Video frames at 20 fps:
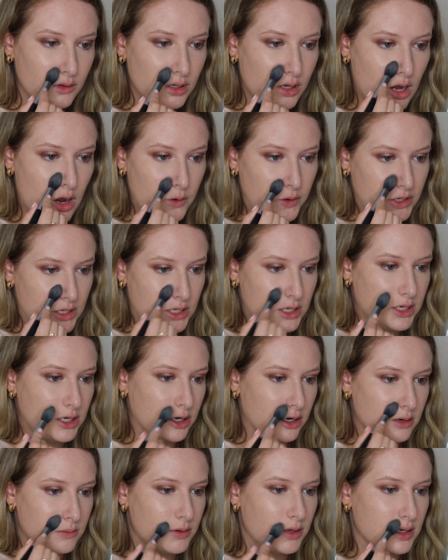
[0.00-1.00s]
Go in
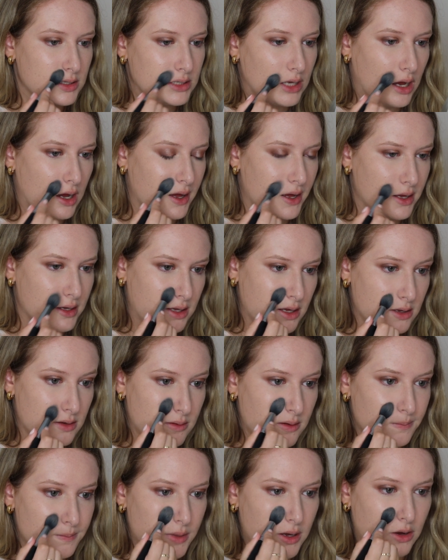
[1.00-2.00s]
here because I get
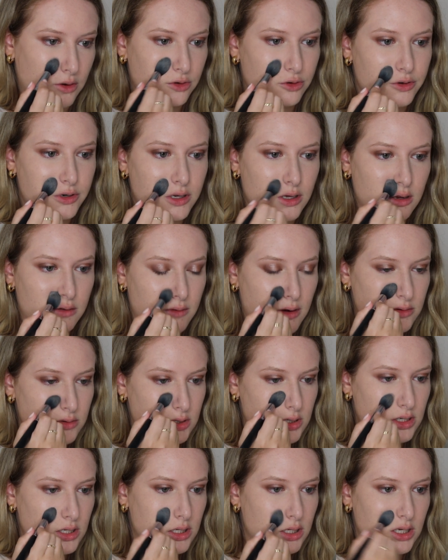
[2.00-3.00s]
powdery around
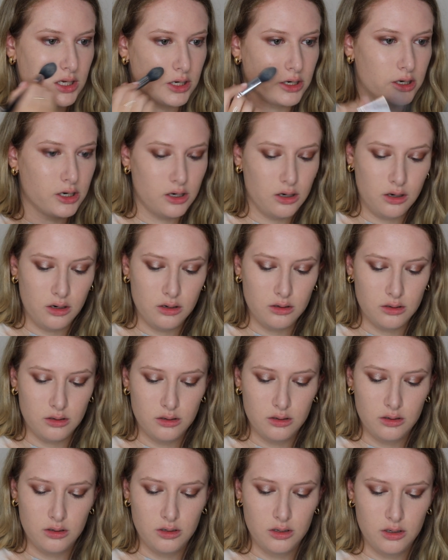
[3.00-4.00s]
here.
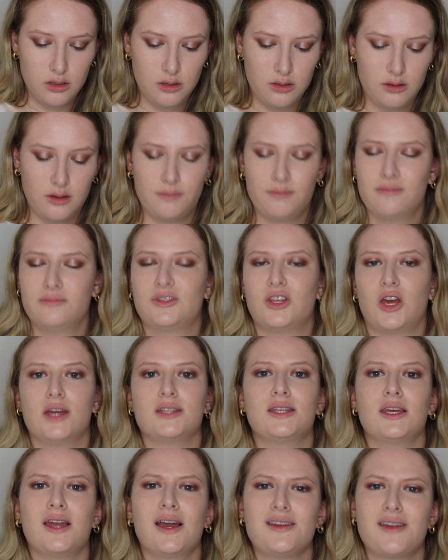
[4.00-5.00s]
Did I
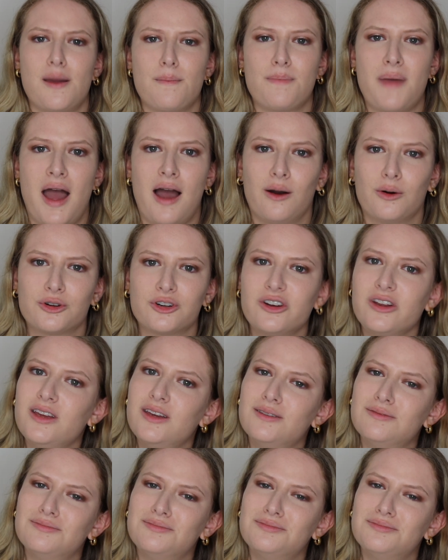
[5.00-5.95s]
say I get powdery?